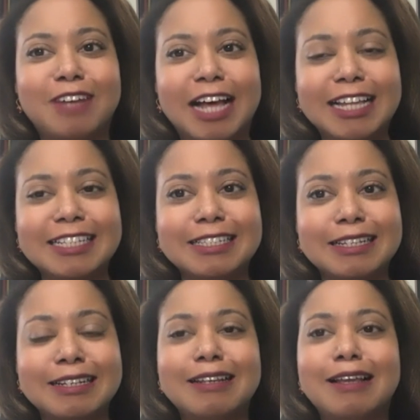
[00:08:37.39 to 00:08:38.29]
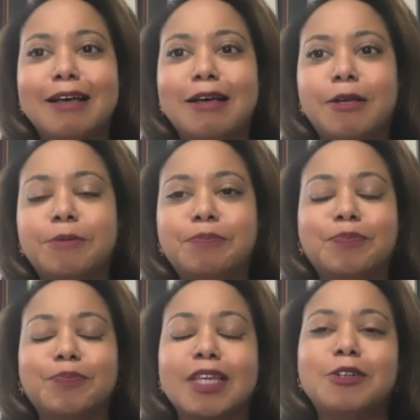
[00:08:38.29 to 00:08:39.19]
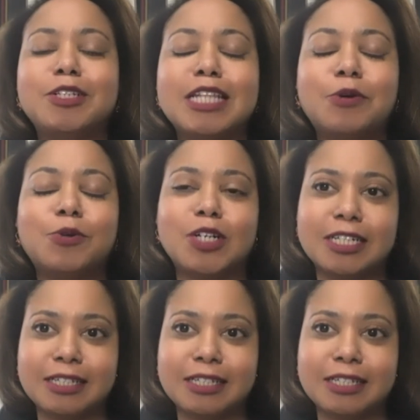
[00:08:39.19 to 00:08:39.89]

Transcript: fats? How does that work?